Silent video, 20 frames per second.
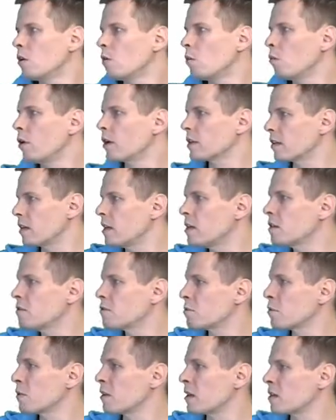where the
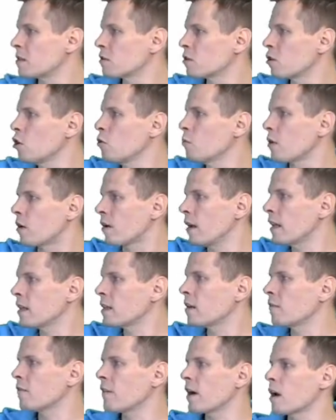intercept and slope are
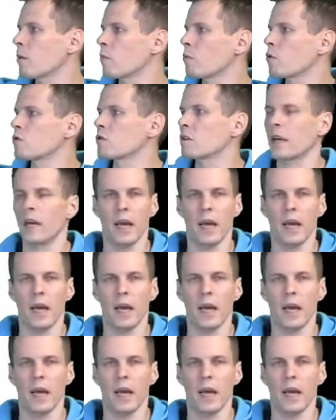latent variables,